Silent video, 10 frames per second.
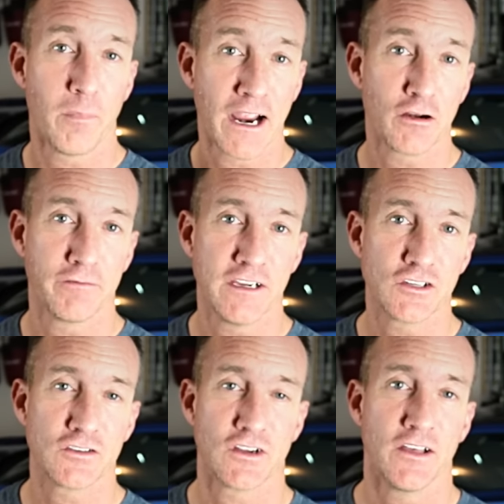minor
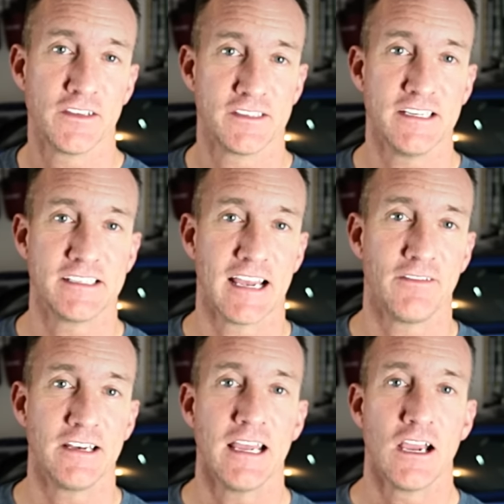features on the
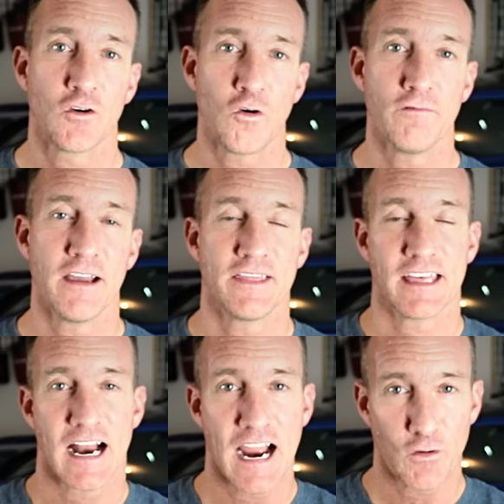C7 Corvette
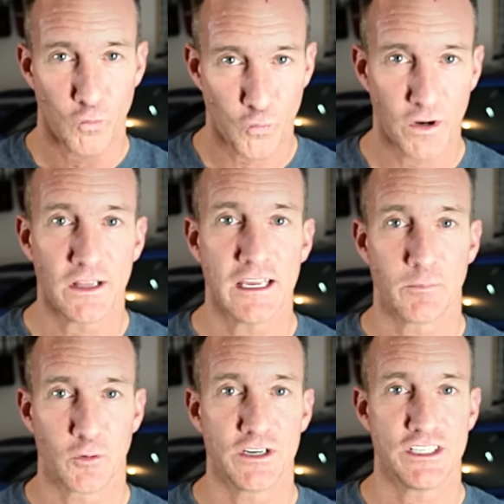that I really
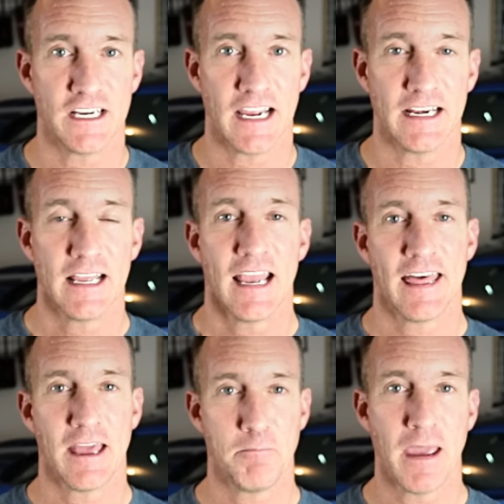appreciate
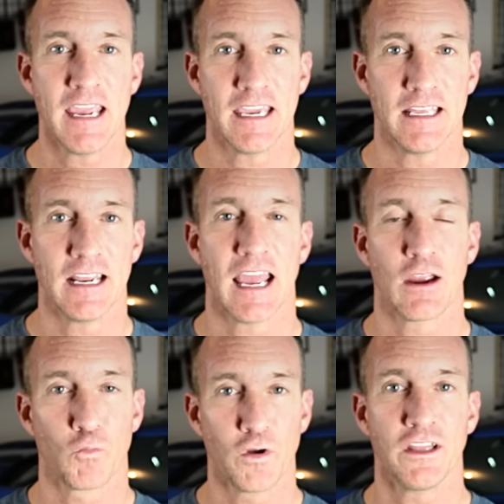and that make it a
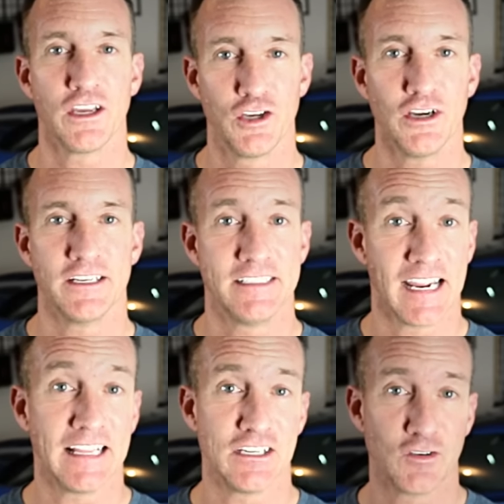really good
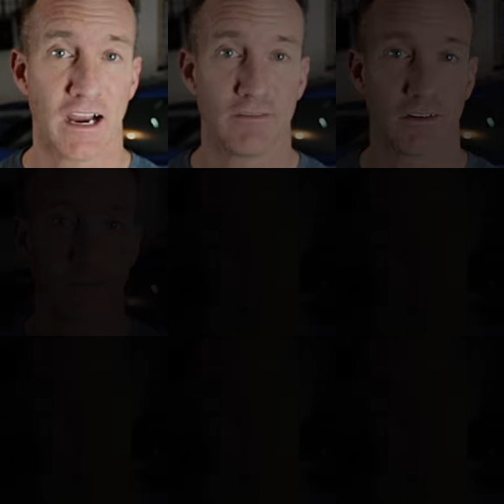daily driver.